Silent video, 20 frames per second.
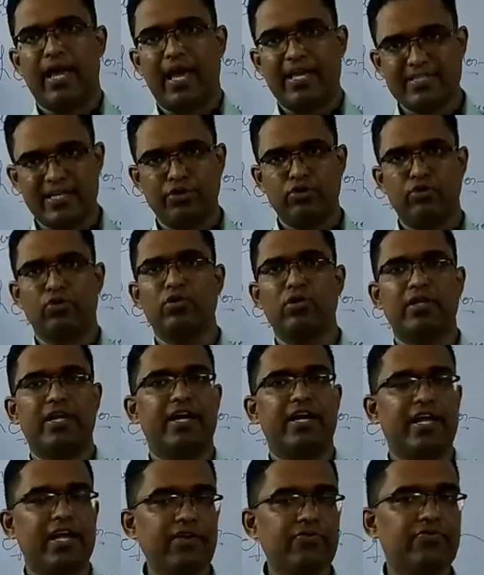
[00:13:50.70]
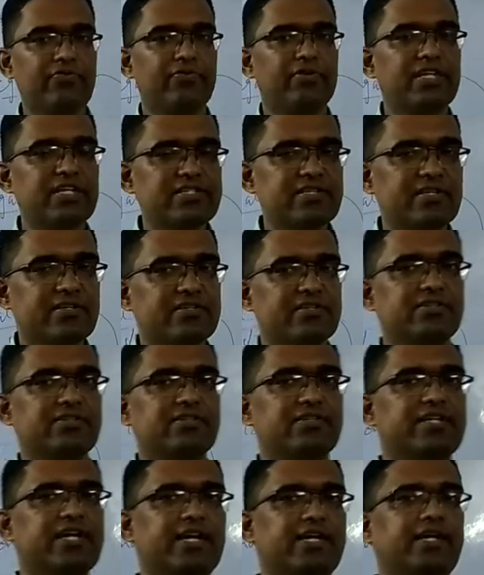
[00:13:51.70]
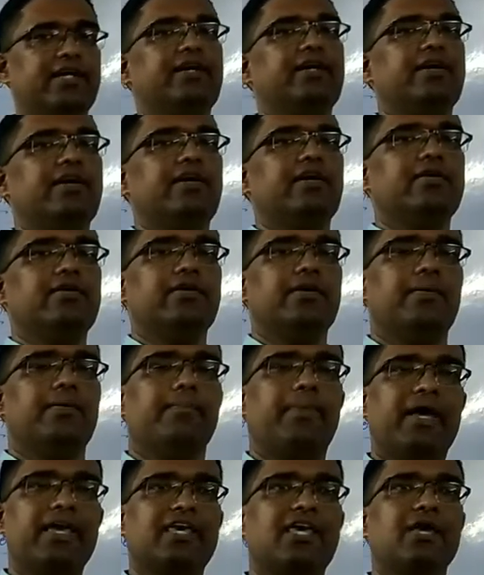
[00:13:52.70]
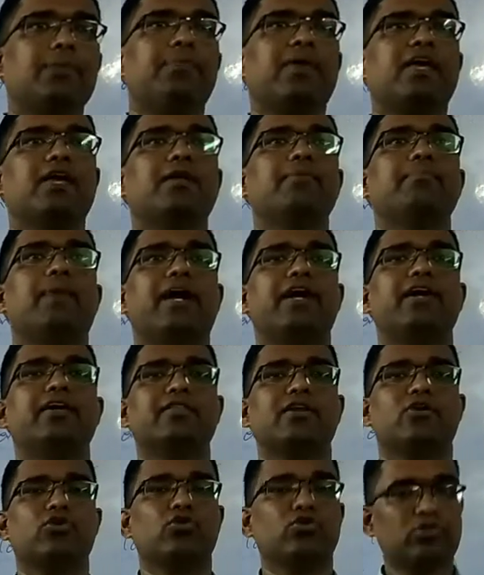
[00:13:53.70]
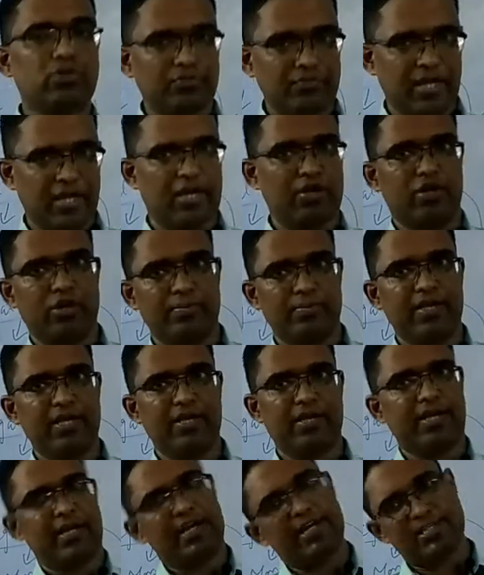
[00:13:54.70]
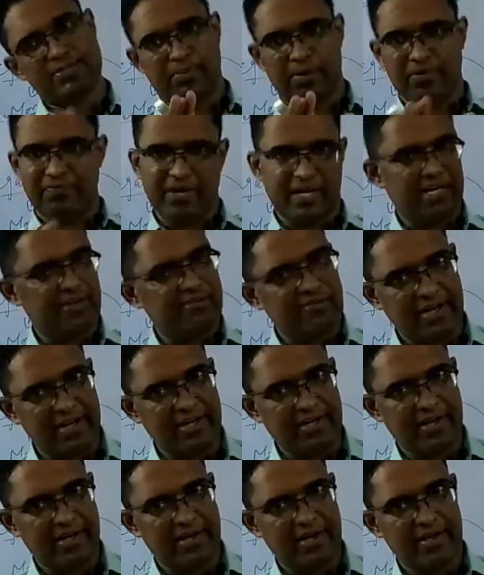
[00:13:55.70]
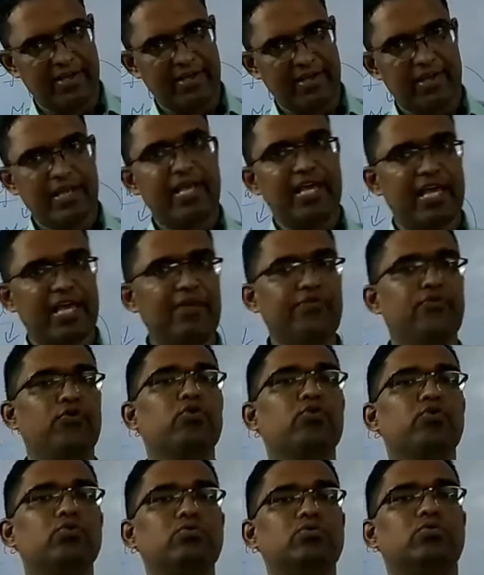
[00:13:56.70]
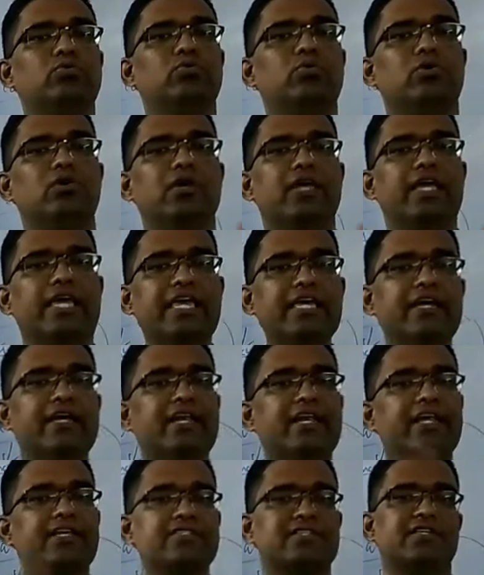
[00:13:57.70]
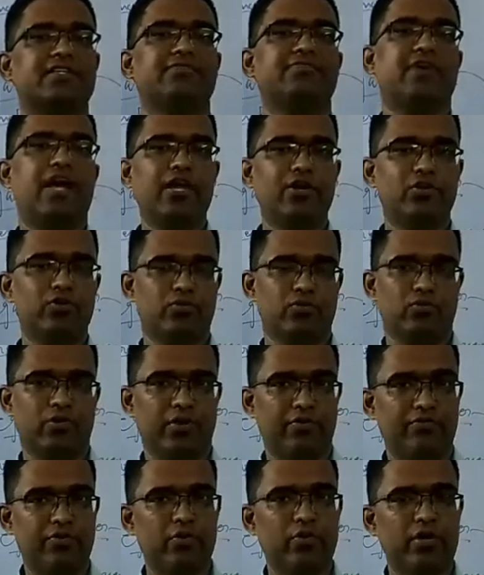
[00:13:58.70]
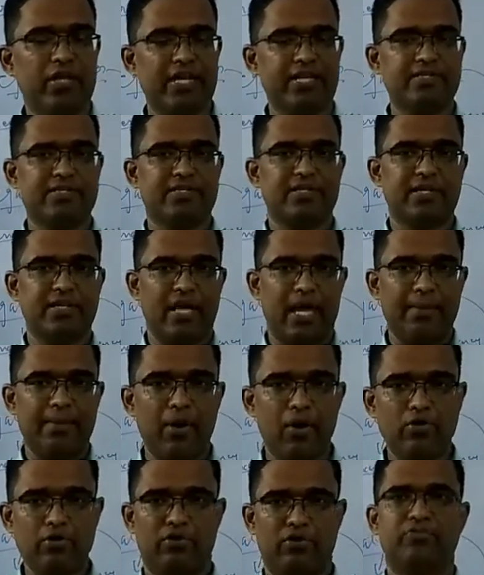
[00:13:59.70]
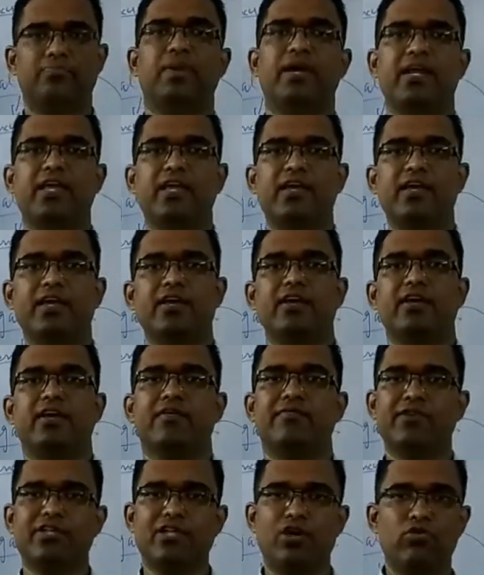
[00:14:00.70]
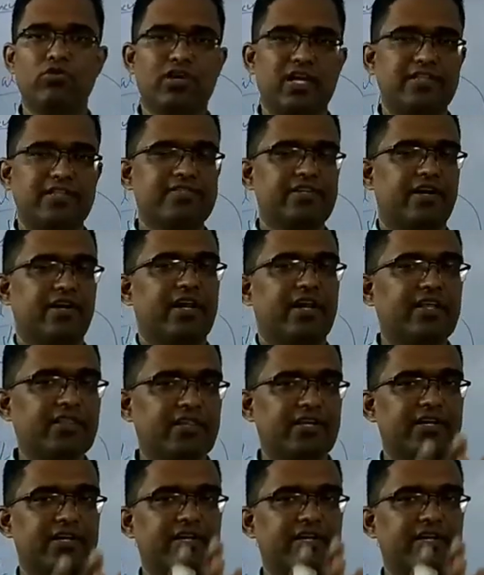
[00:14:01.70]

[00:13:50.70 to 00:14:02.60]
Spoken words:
As I told, that if this is done by keeping in mind the growth of the economy, it is perfectly fine. If you increase the value, if you increase the amount of money without considering